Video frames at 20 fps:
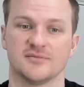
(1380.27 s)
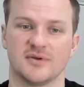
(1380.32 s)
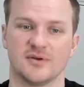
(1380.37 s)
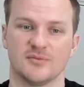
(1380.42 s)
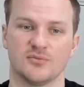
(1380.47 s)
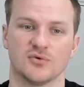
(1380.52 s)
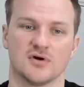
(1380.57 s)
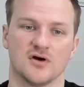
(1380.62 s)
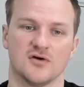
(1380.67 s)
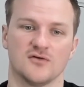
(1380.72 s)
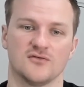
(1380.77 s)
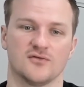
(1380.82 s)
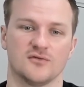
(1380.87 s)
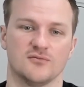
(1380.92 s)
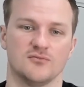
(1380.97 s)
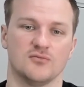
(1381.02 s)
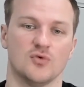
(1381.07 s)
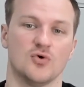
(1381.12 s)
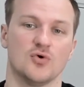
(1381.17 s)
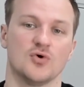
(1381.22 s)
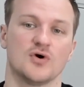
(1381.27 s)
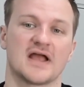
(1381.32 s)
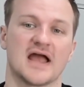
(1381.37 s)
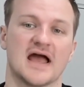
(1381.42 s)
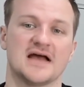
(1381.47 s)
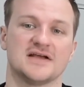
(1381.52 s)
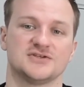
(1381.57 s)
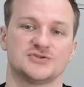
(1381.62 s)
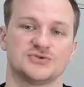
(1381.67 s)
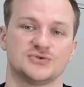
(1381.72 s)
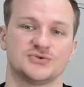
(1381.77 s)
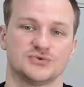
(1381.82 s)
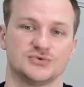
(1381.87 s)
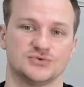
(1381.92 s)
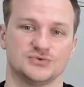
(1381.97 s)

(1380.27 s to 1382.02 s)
people go from more casual